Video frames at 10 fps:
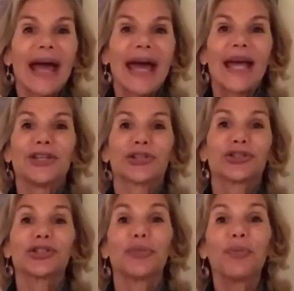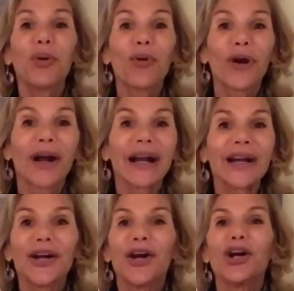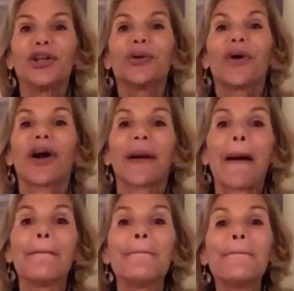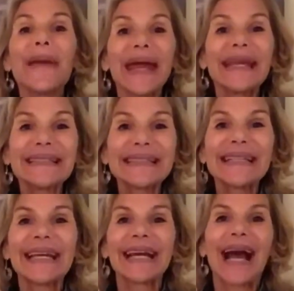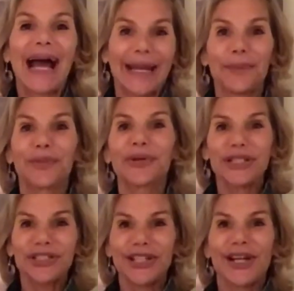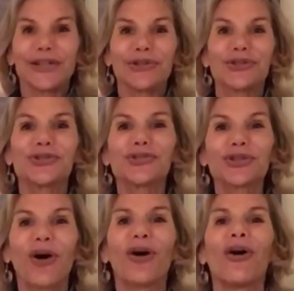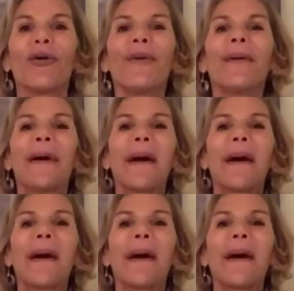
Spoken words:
and your support. You are amazing. I appreciate you so